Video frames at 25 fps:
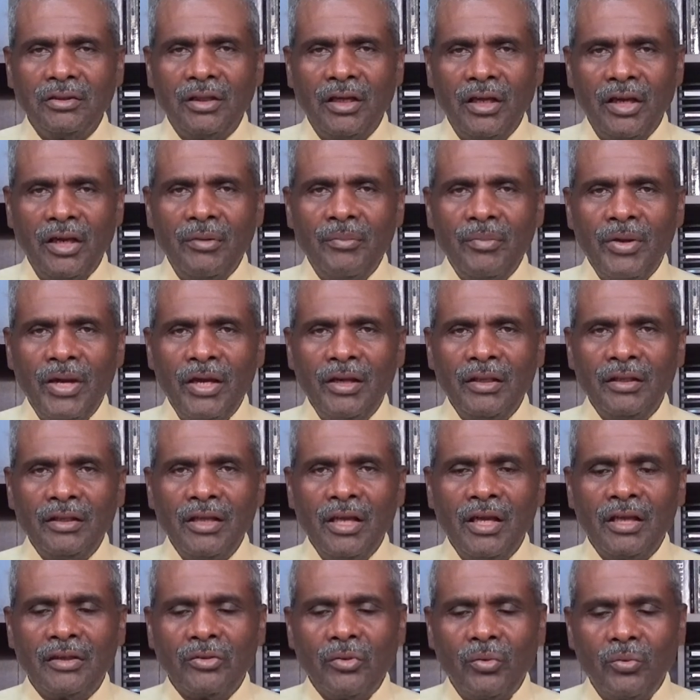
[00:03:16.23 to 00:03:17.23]
Amen.
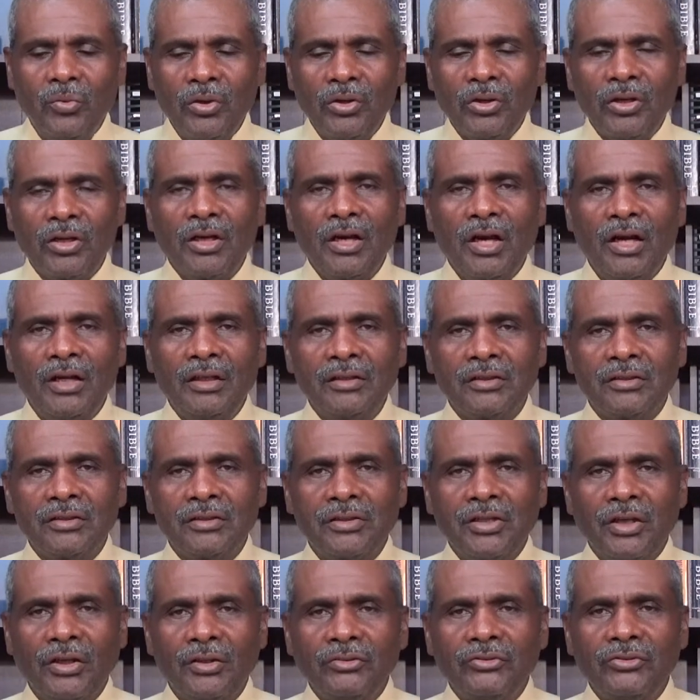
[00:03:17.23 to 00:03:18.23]
The Word of God
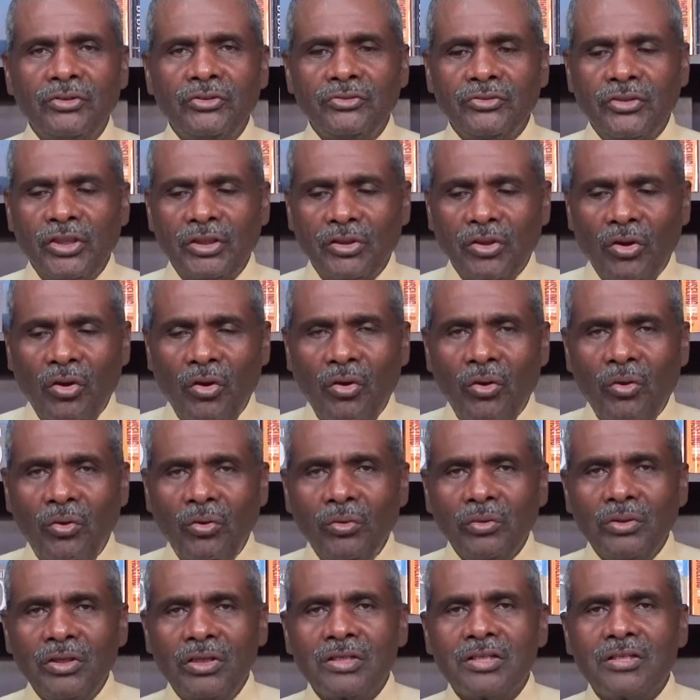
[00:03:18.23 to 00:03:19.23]
tells us that the
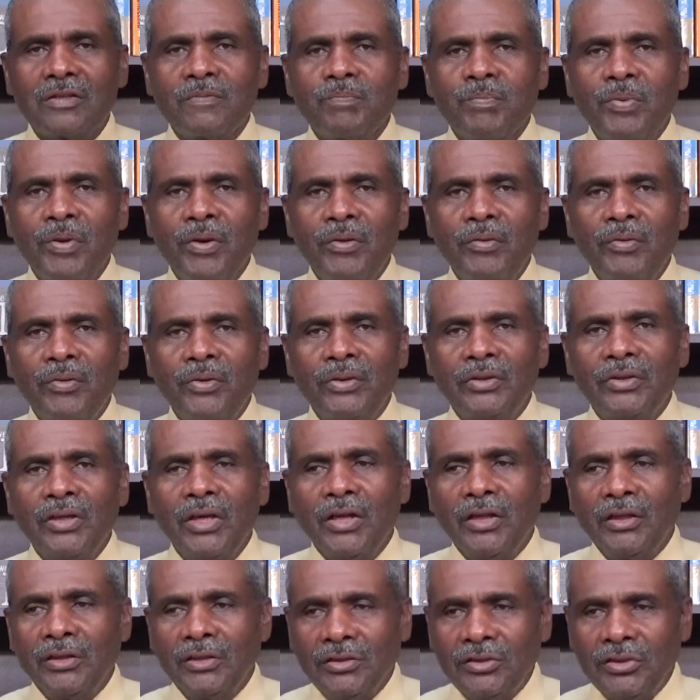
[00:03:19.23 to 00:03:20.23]
Holy Spirit
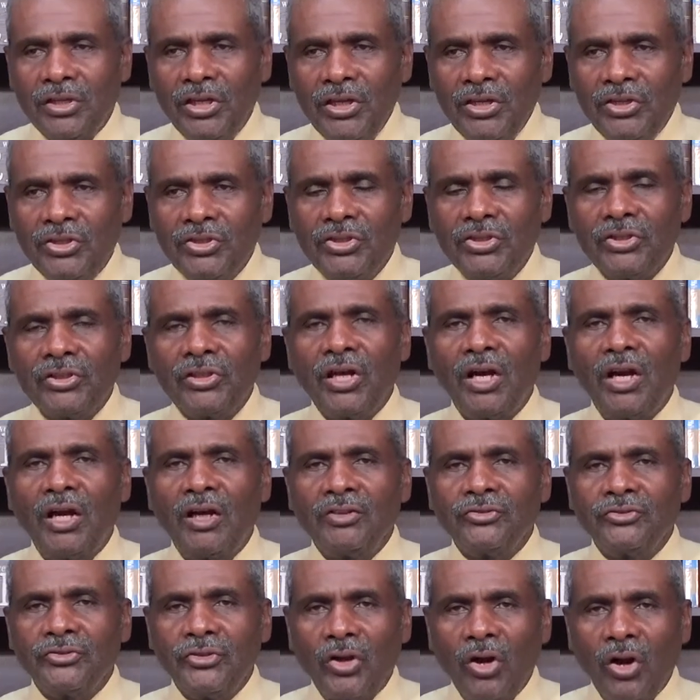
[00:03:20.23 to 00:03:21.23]
teacheth
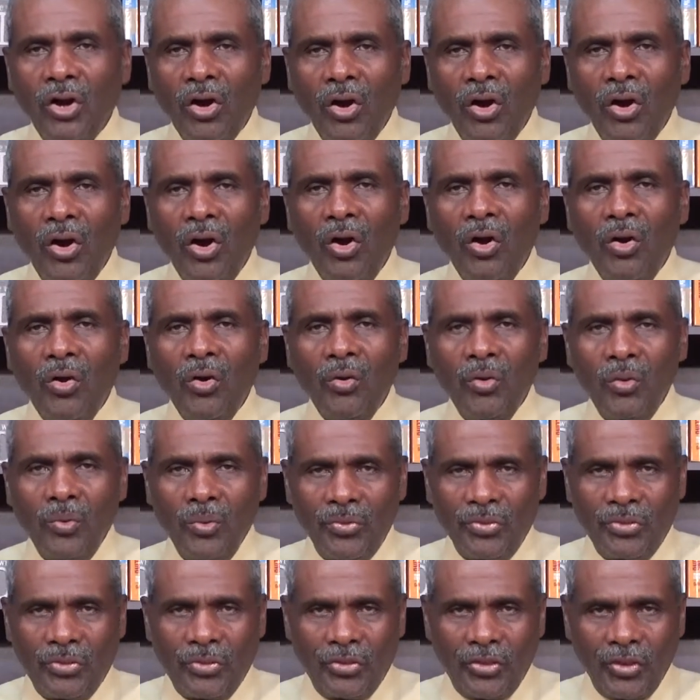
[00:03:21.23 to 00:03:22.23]
us all
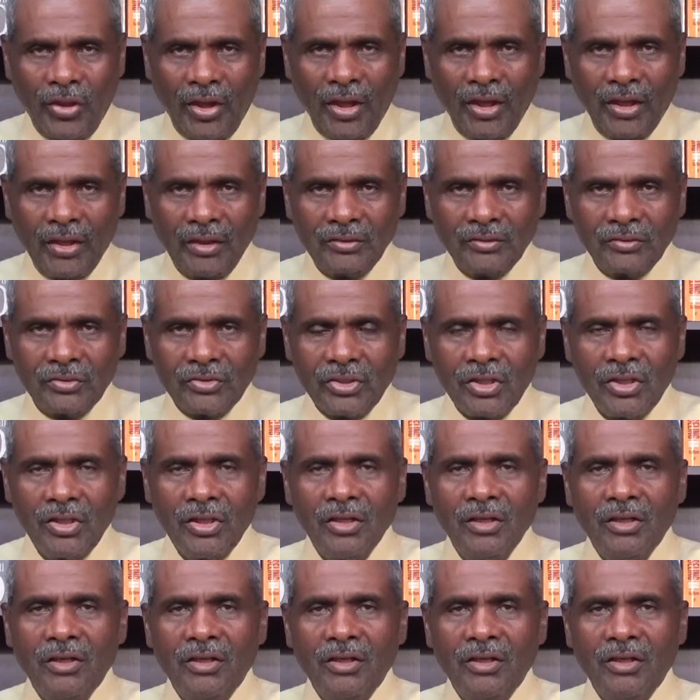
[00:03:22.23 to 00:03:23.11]
things.